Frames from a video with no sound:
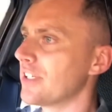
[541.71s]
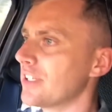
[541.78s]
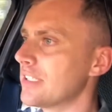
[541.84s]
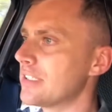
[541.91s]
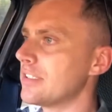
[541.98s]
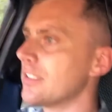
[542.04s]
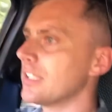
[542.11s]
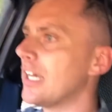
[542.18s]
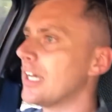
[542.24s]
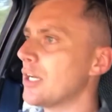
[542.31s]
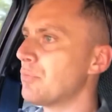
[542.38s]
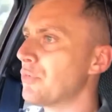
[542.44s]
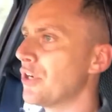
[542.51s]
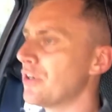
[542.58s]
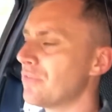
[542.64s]
this is a
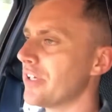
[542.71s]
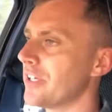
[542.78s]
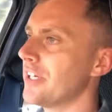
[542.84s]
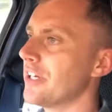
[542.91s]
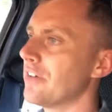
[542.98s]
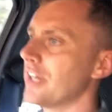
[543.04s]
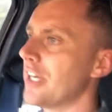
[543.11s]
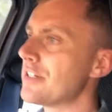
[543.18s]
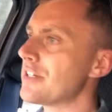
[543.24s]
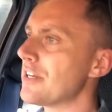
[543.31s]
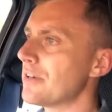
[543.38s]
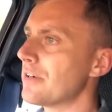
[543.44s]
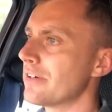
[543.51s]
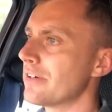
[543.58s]
perfect gear ratio.